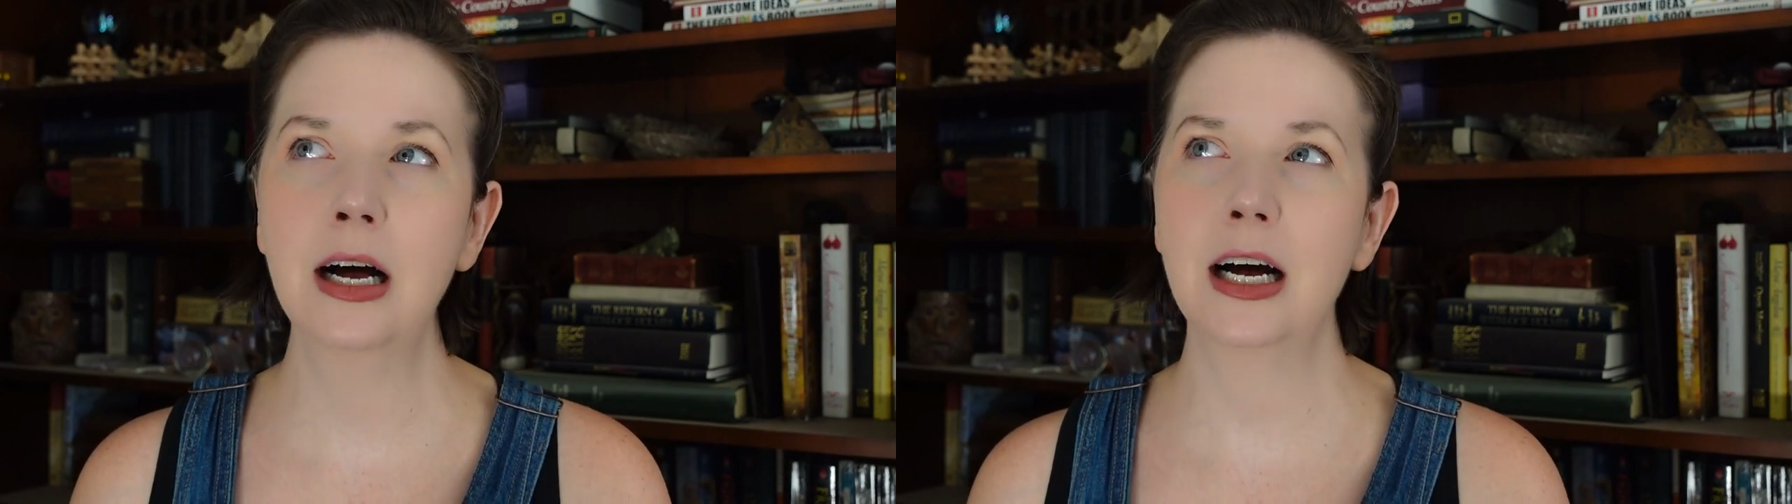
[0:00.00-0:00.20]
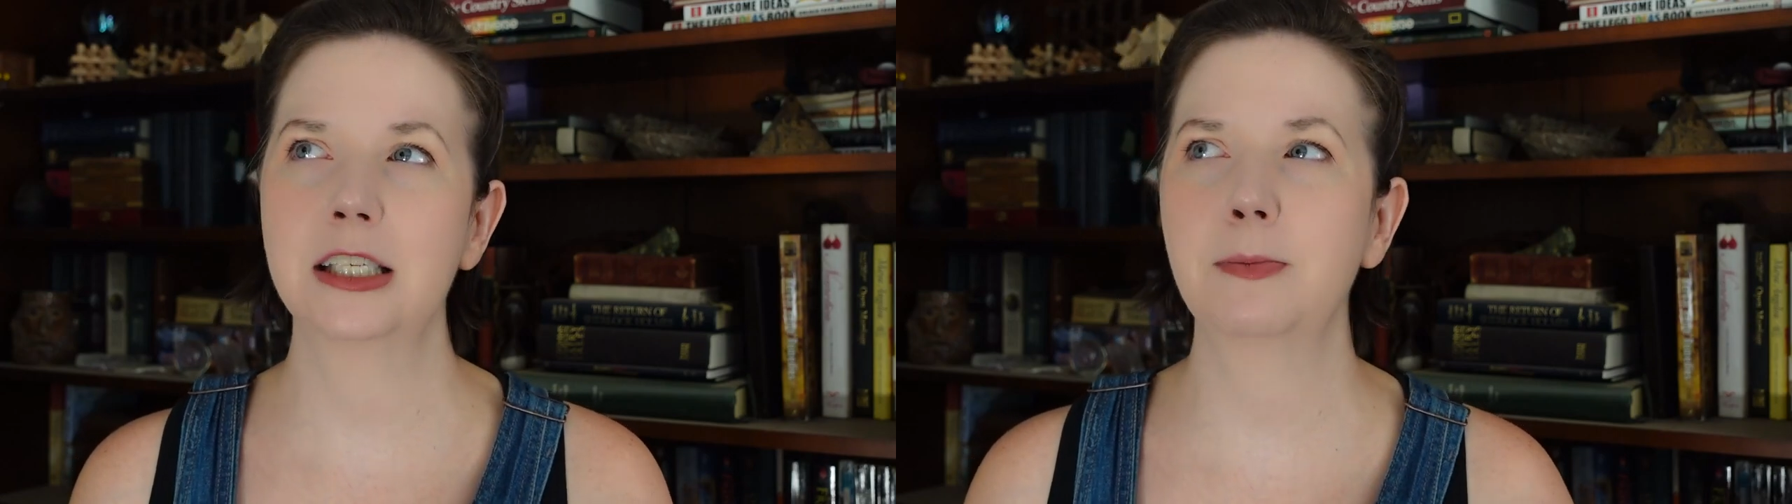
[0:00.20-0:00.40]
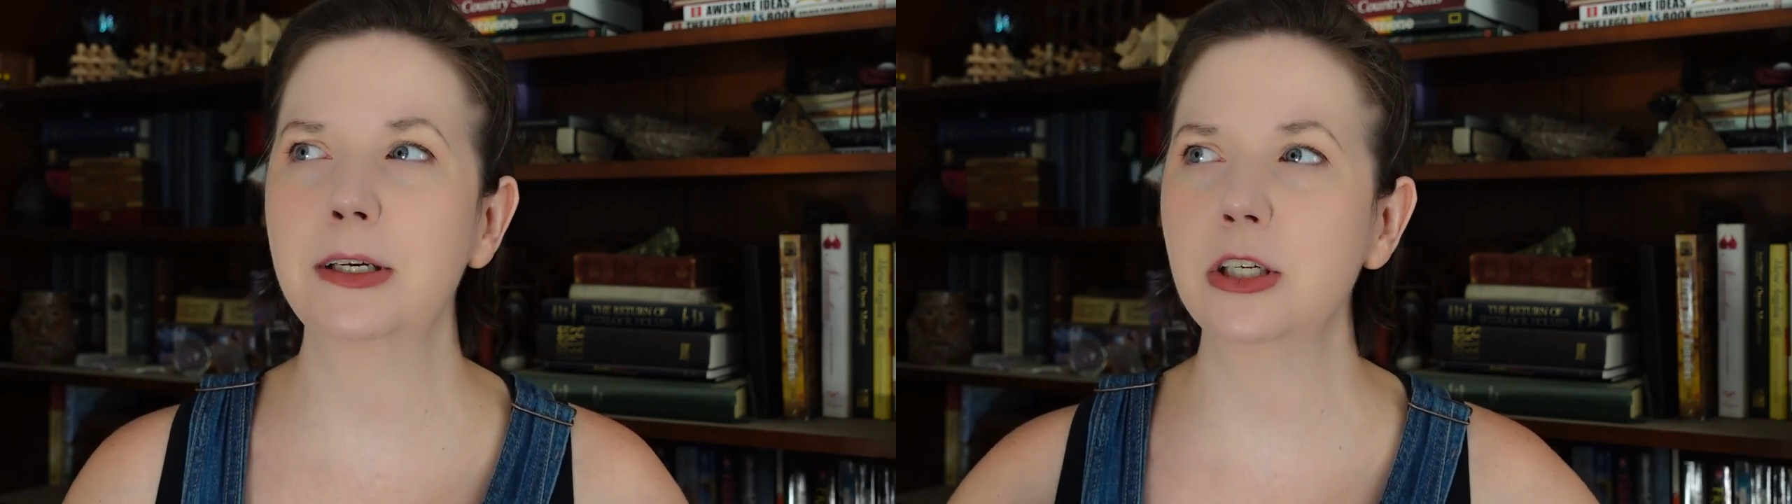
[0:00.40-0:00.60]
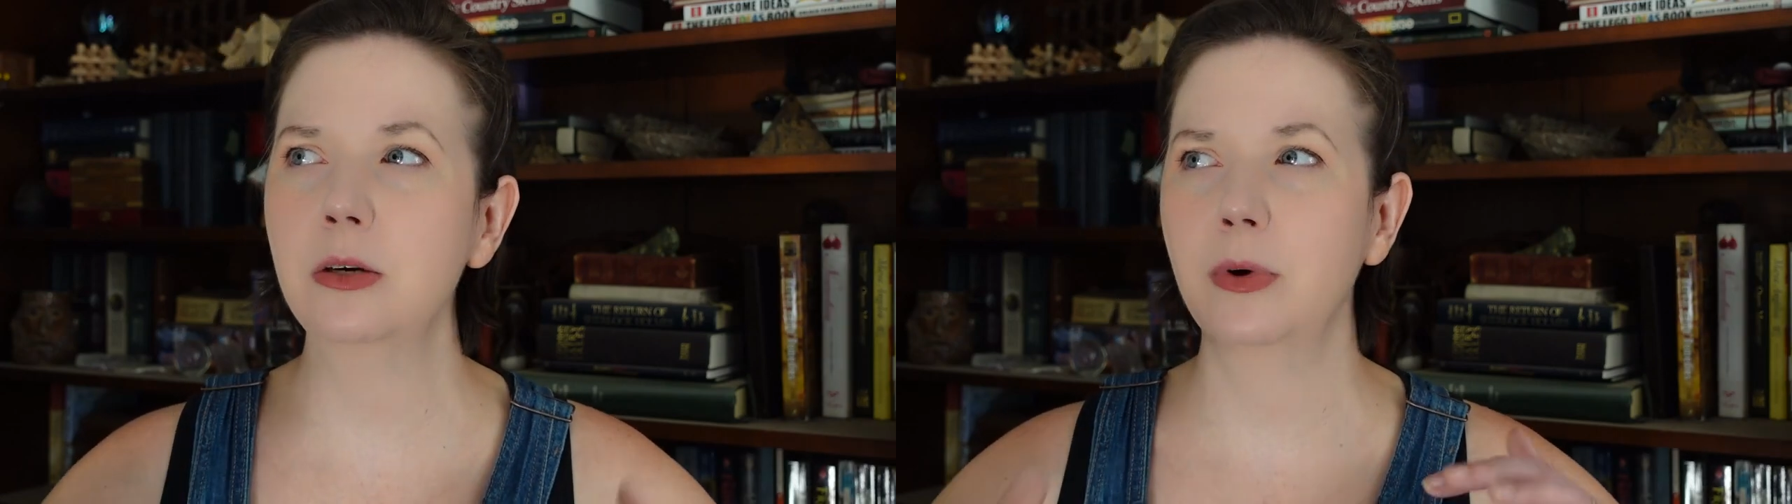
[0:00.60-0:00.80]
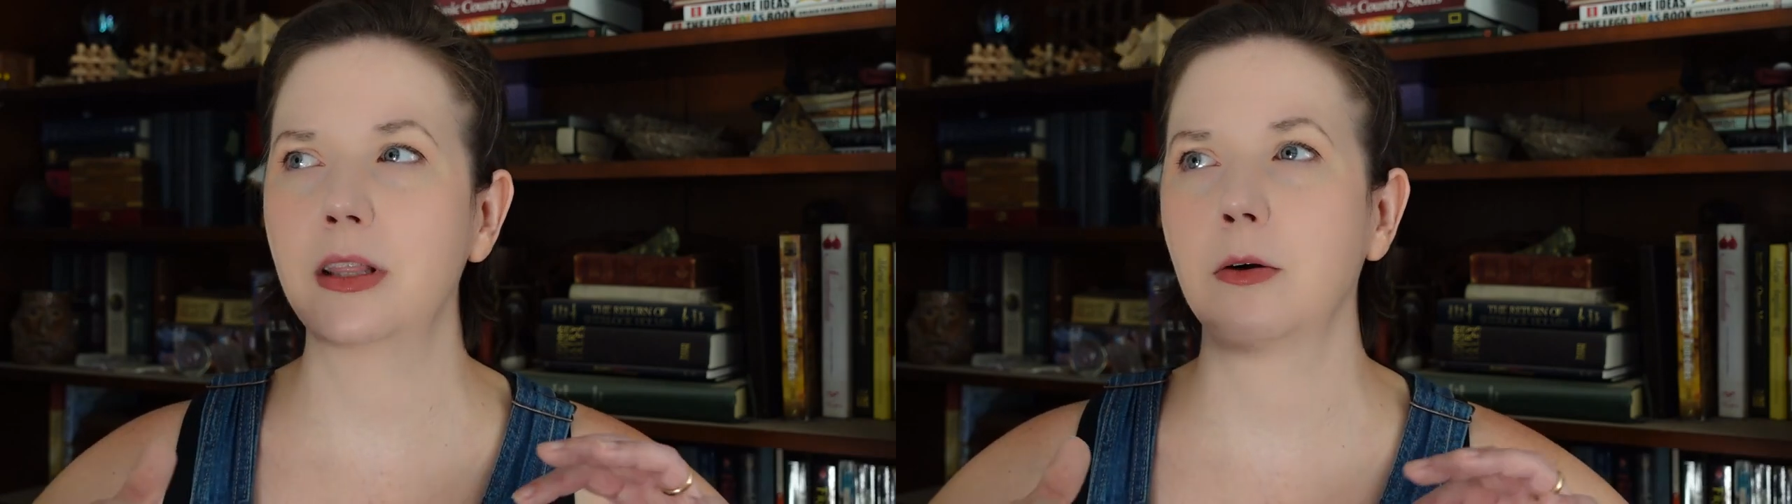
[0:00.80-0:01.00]
especially
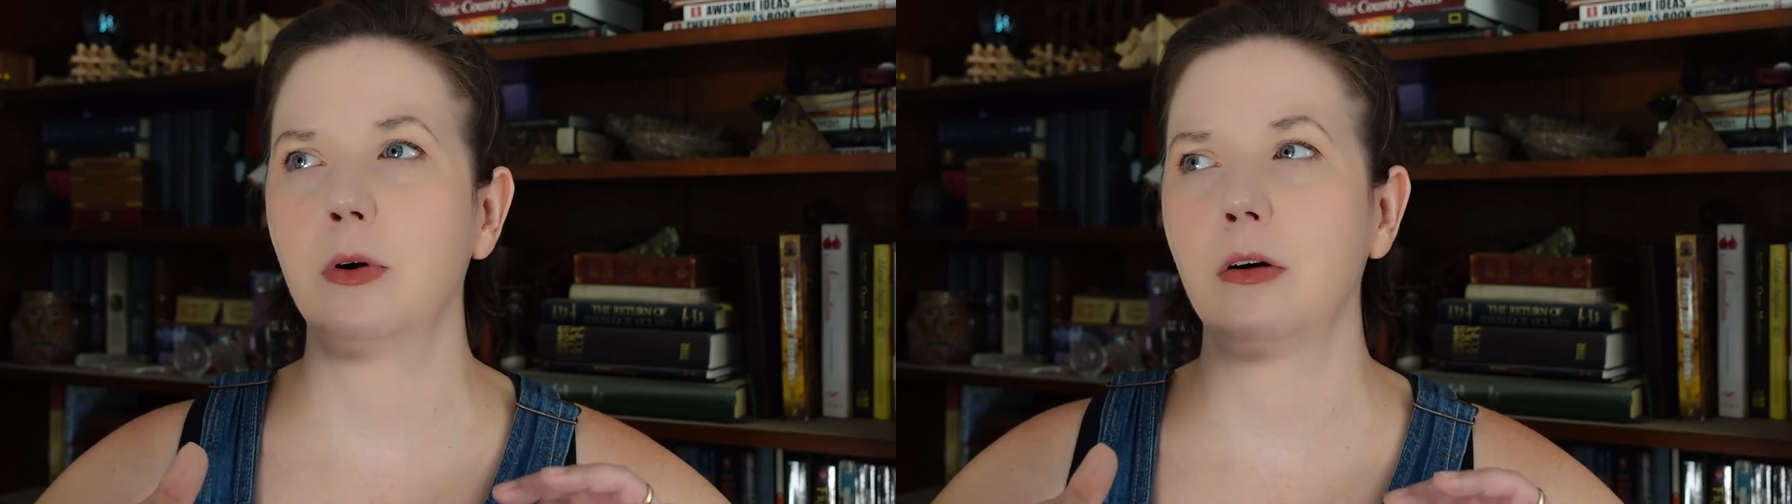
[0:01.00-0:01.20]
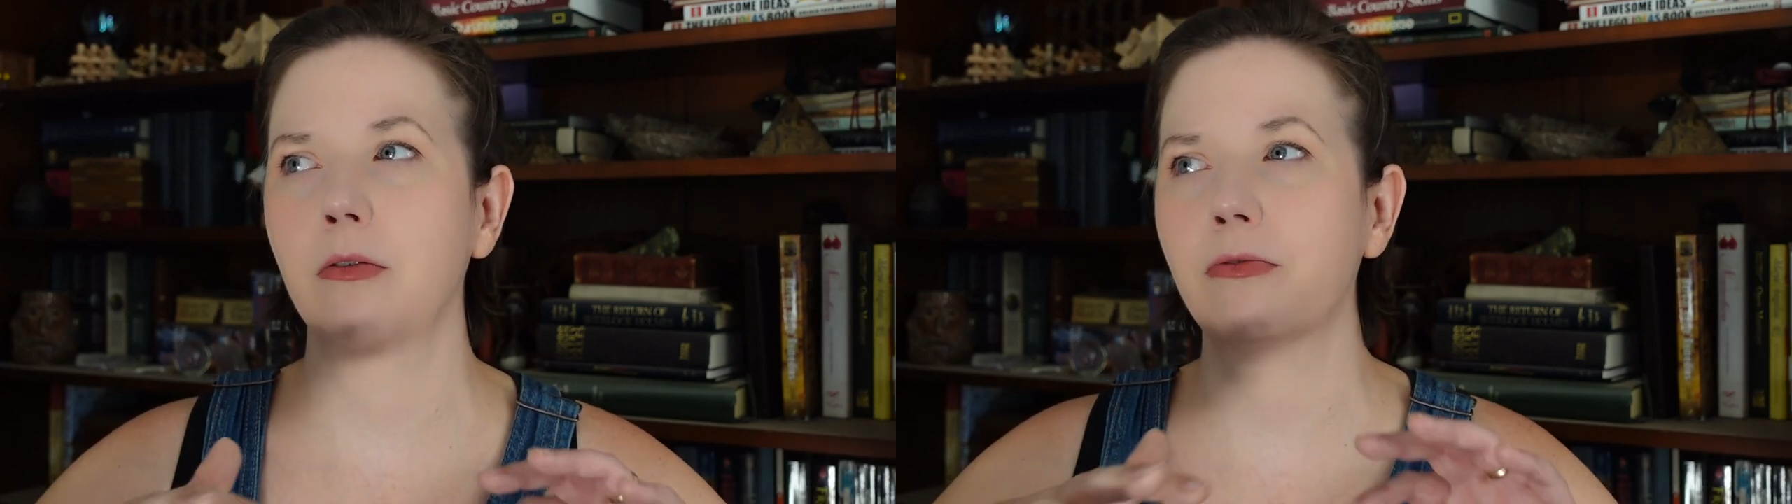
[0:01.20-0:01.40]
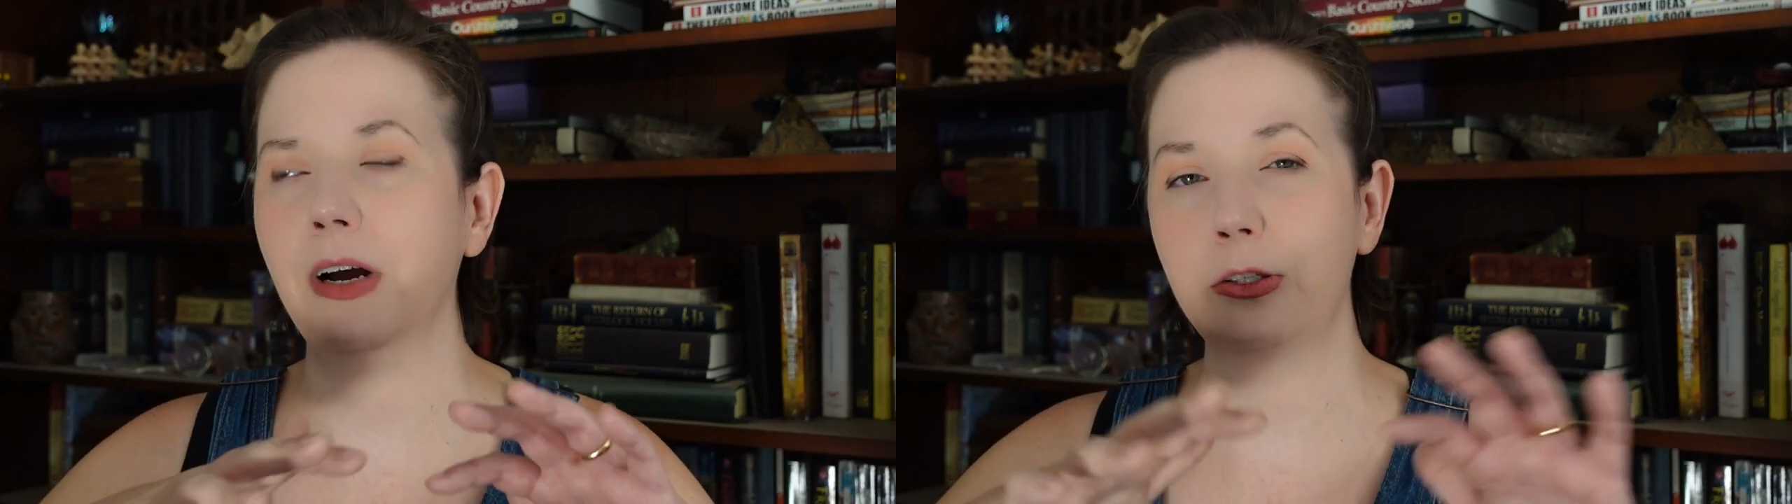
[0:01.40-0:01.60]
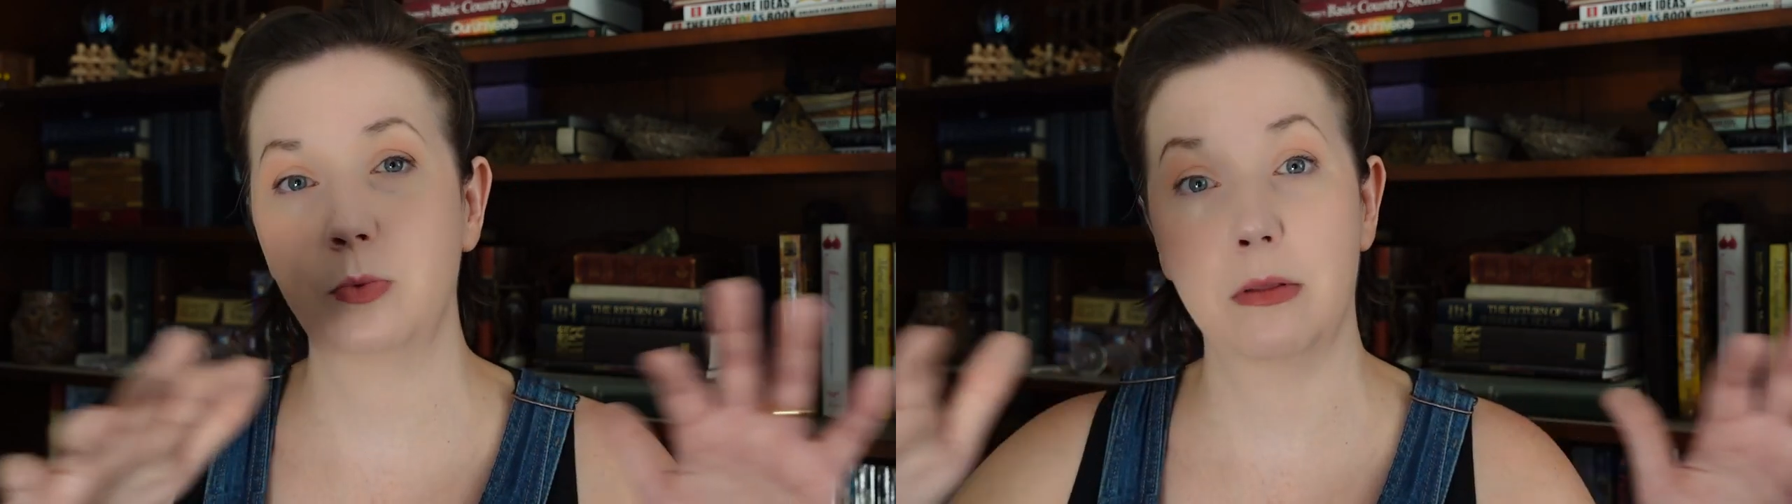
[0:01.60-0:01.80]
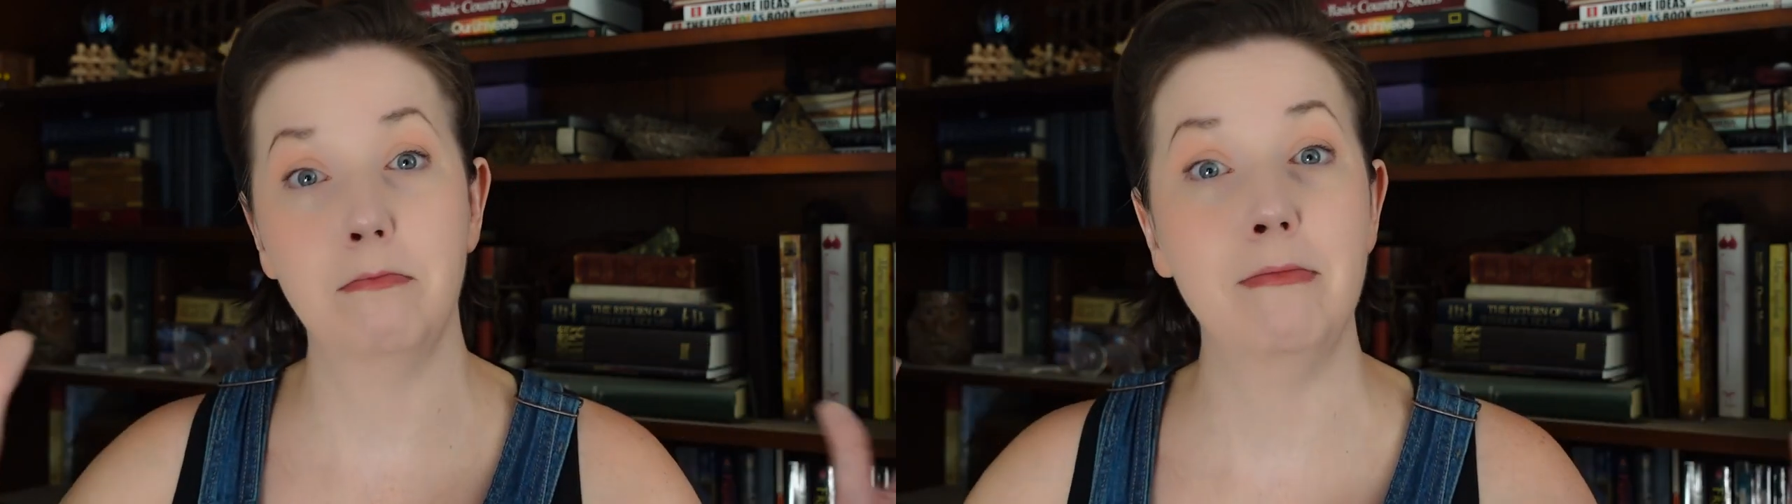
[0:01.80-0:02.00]
when there were fights
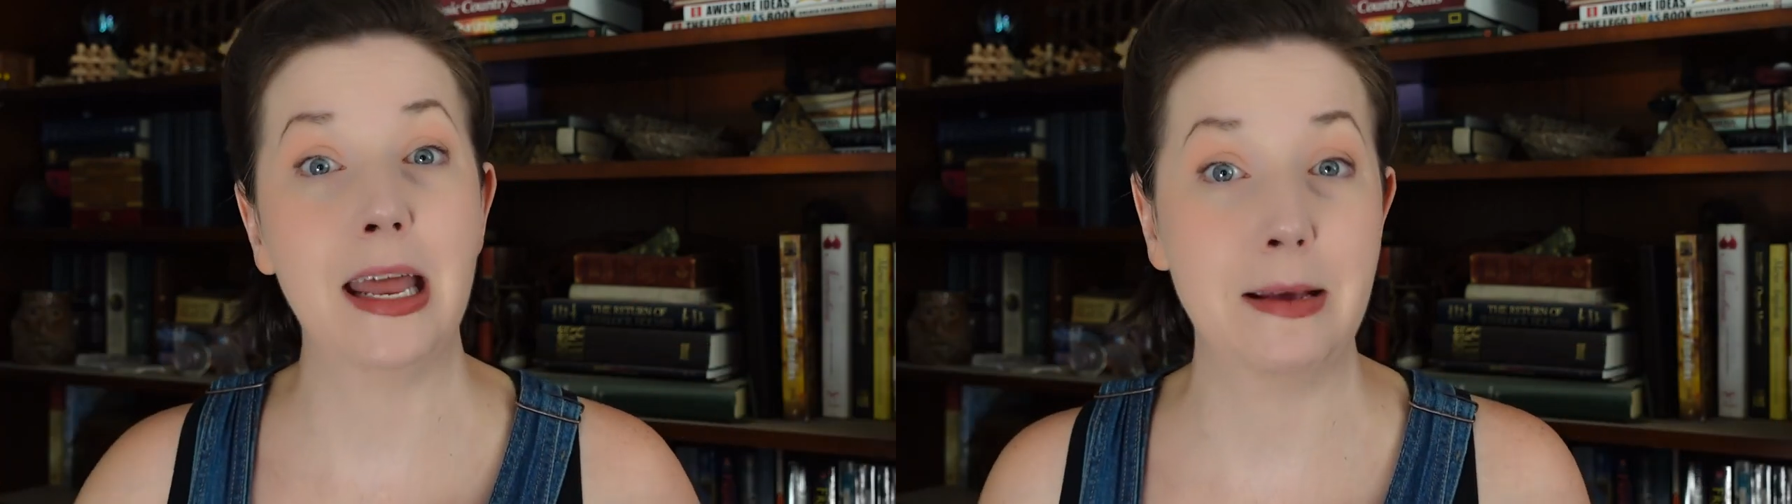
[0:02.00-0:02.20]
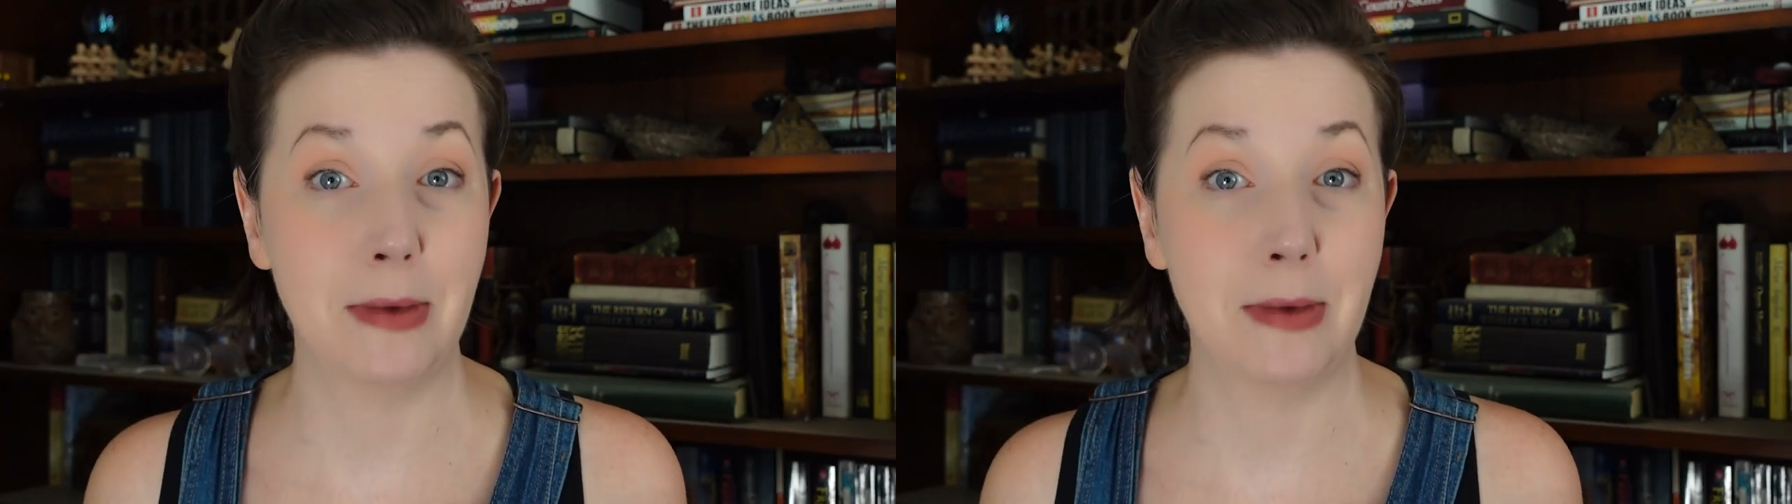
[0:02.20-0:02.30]
with many,